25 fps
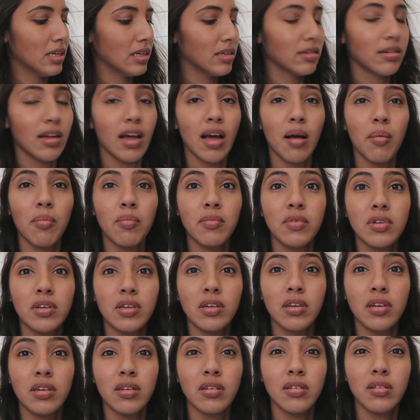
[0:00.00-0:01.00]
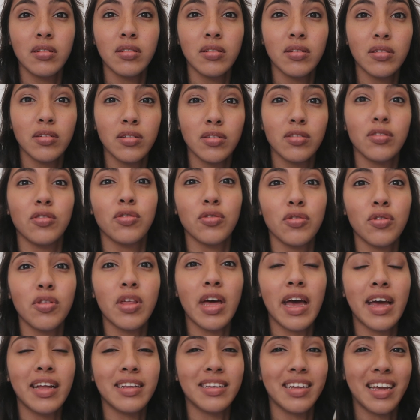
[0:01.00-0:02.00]
So I'm gonna do
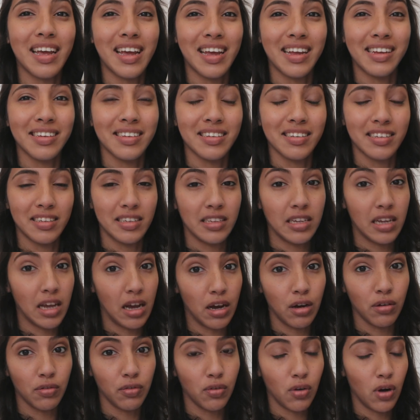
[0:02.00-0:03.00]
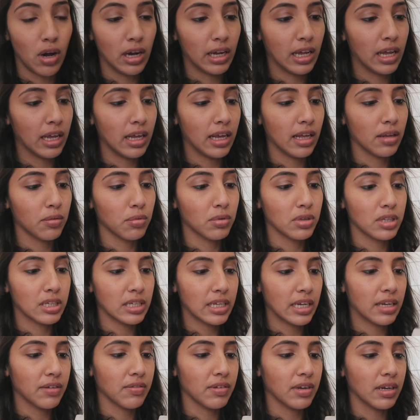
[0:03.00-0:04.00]
that and see how far I can get with
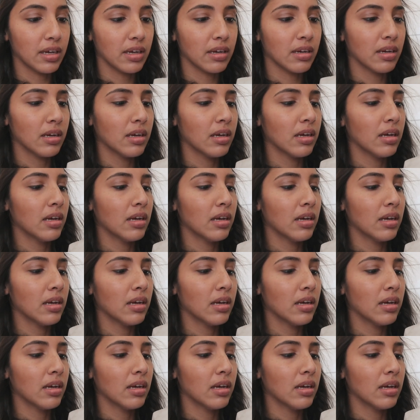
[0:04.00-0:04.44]
saving